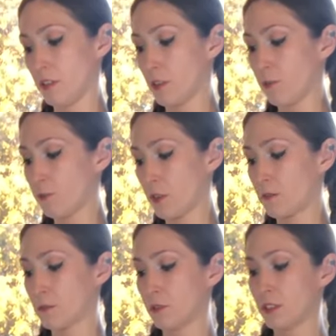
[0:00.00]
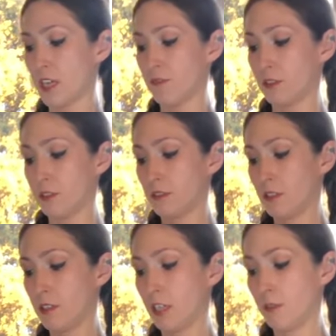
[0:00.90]
In front rode the devil.
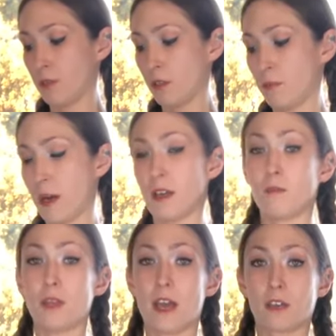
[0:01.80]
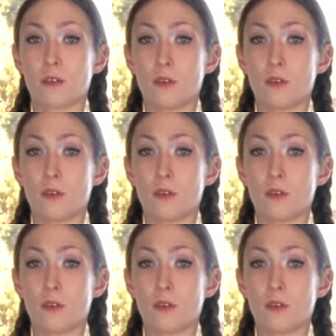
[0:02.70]
He rode upon a black